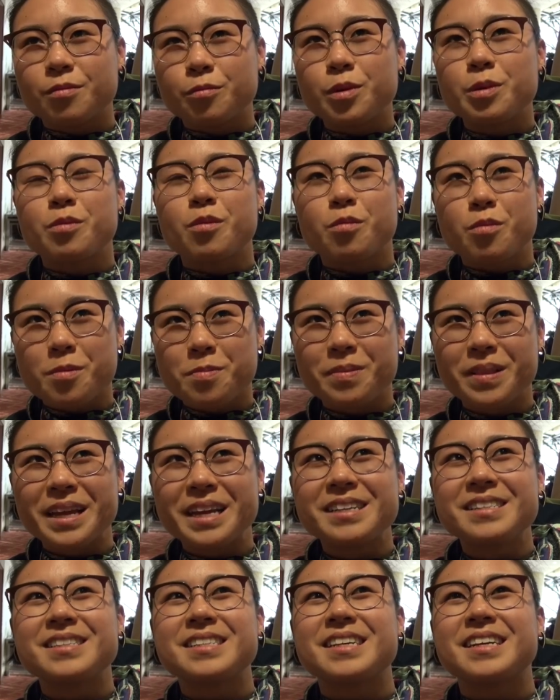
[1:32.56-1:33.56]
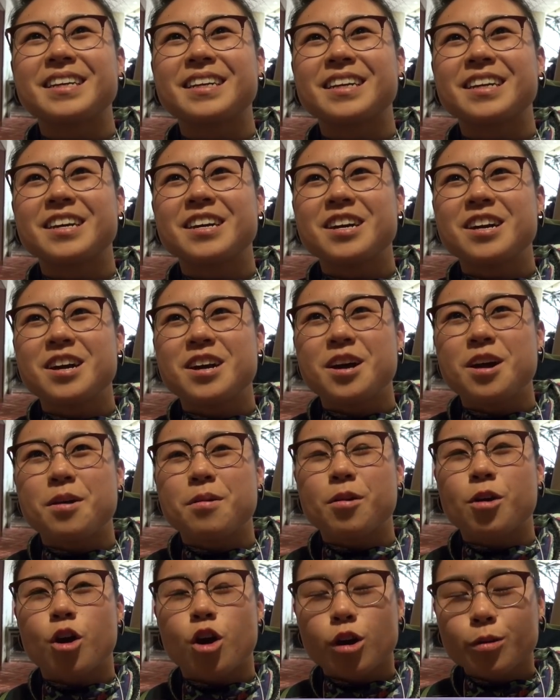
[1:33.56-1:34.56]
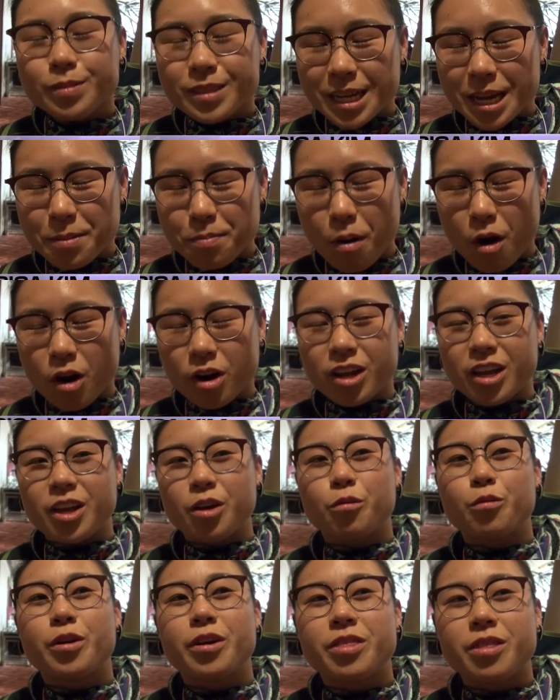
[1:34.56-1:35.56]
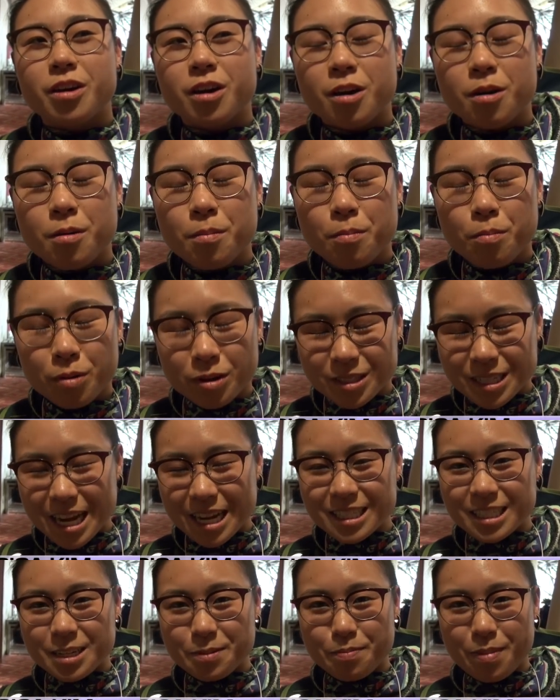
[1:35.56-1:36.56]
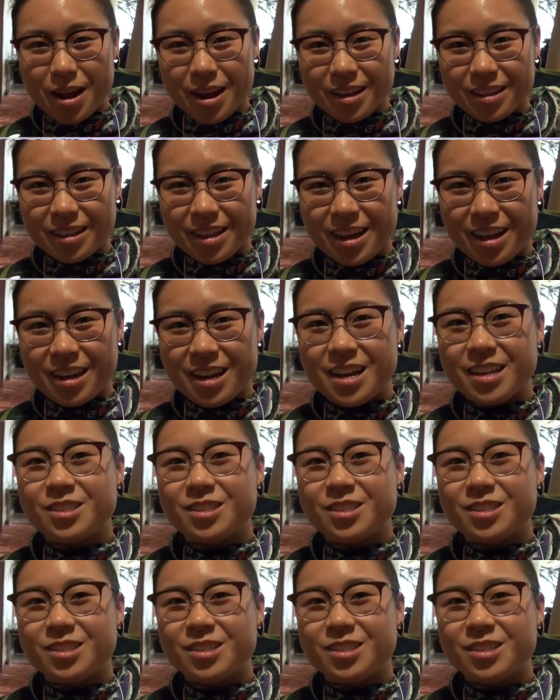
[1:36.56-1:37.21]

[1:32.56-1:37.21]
We were replacing curbside parking with a protected bike lane.